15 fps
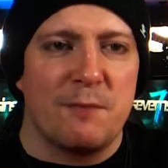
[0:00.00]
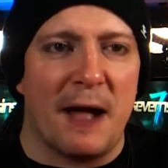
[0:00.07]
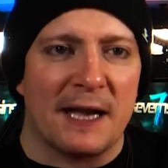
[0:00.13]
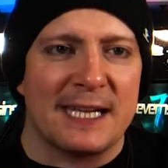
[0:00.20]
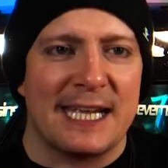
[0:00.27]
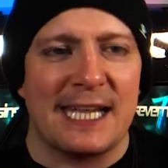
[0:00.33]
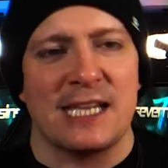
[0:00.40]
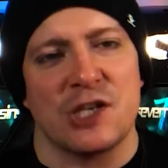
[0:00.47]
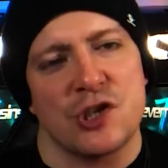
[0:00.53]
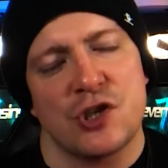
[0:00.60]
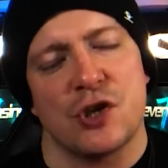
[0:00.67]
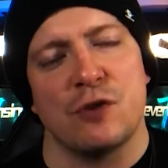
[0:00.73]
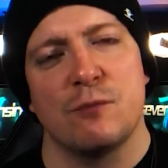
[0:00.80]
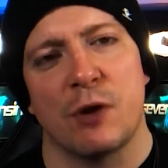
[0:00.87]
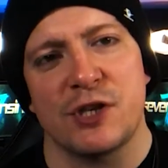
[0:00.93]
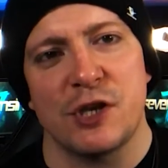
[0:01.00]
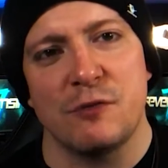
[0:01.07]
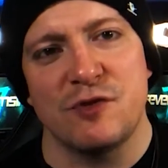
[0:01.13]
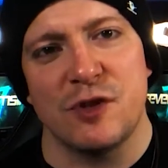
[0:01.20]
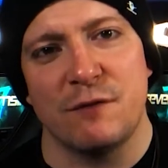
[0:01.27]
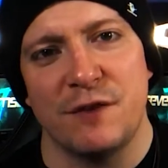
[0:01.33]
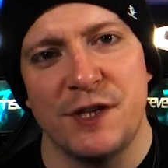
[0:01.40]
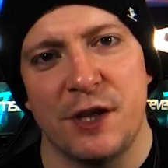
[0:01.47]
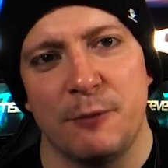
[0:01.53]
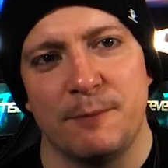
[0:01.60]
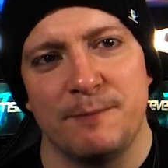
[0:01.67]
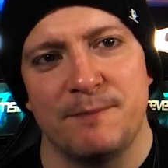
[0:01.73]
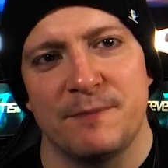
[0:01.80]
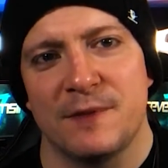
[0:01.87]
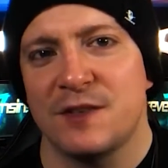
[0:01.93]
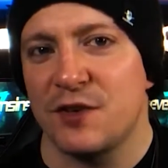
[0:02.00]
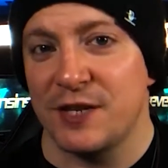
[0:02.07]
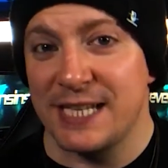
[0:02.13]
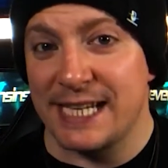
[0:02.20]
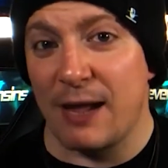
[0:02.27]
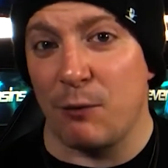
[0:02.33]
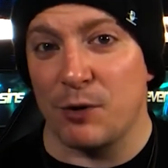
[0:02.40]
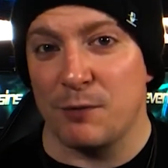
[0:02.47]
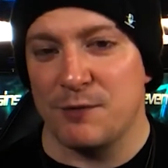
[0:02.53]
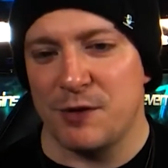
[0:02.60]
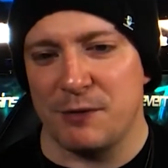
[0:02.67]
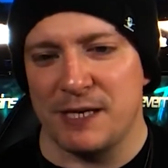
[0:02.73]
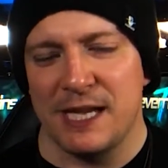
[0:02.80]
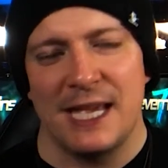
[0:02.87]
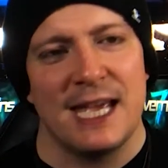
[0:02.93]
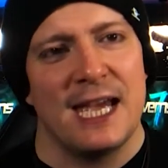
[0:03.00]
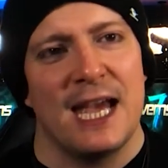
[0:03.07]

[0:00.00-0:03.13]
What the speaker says: back into my YouTube video. So you get what I'm doing.